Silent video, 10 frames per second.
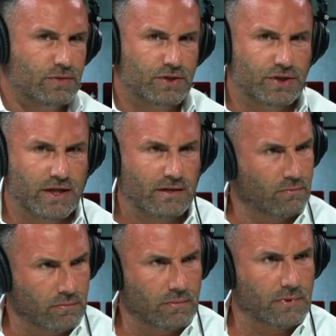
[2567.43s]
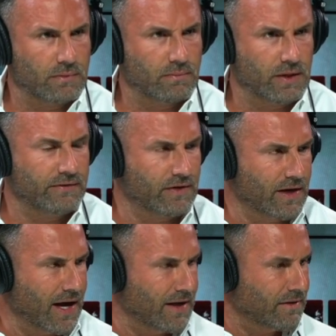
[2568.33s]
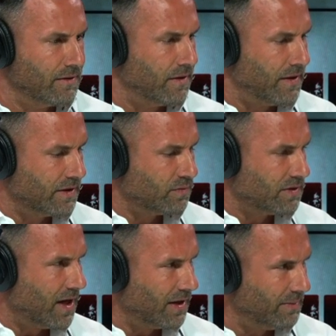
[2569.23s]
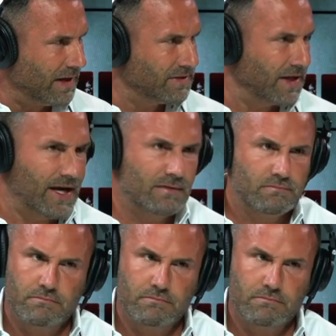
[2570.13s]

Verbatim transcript: the shit, and believe it or not, the things we're talking about today